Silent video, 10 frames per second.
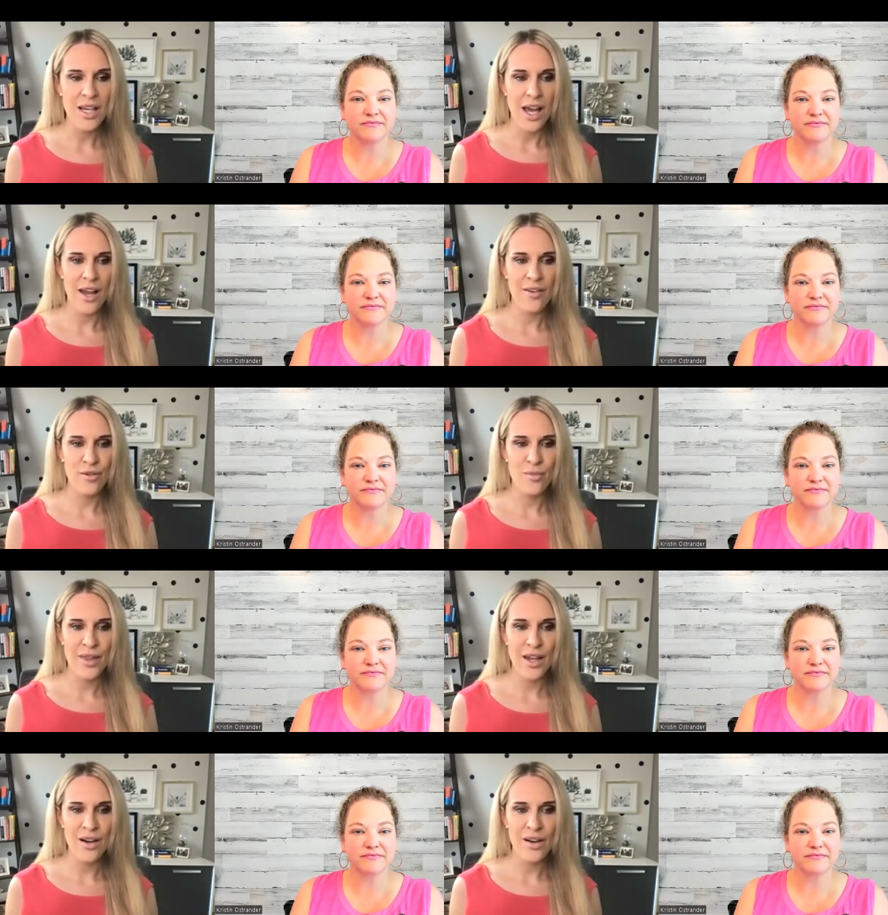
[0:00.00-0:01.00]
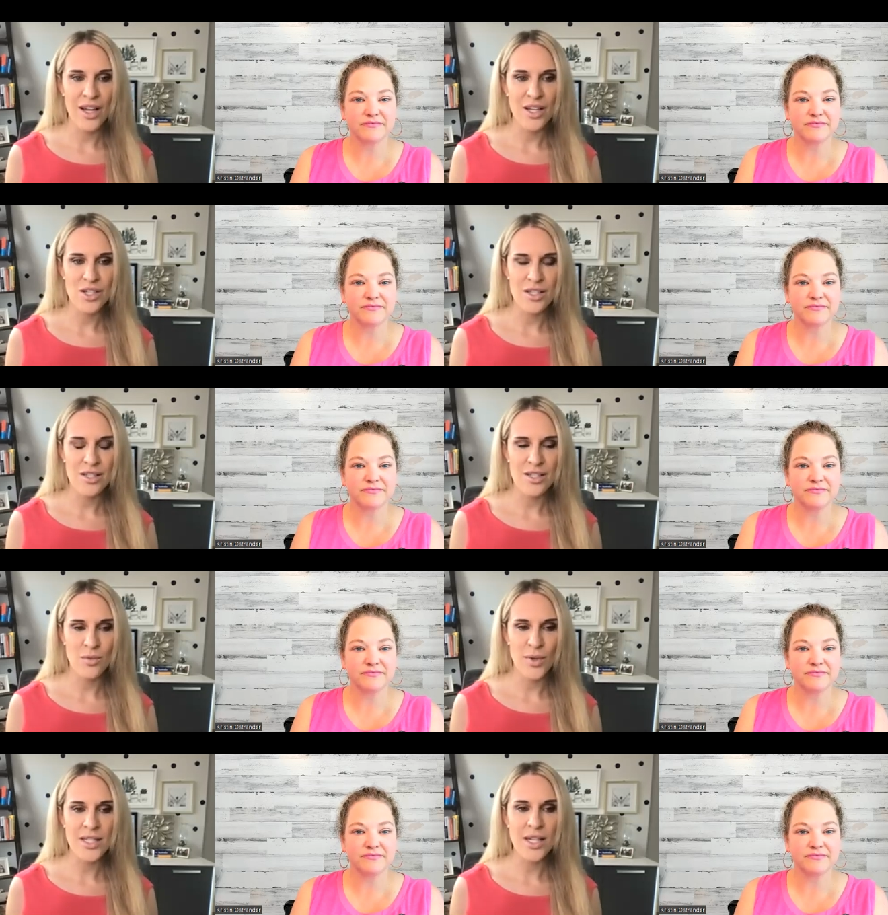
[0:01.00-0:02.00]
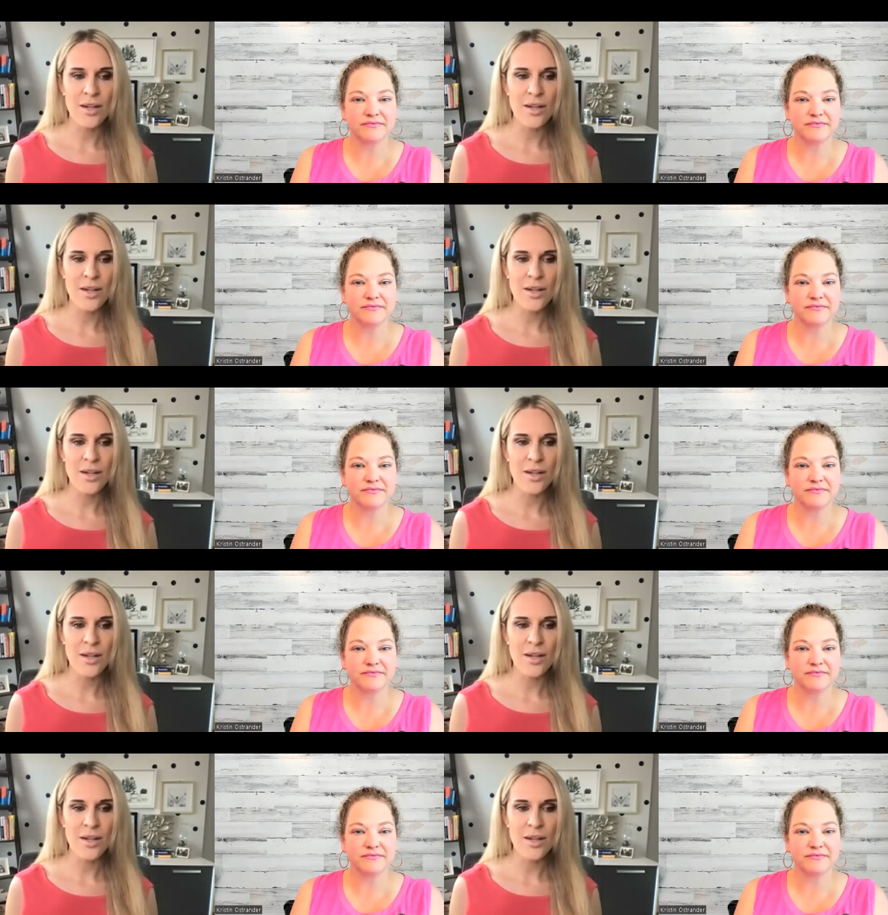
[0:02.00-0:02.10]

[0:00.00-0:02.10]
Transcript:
Speaker 1: And from there, I just, once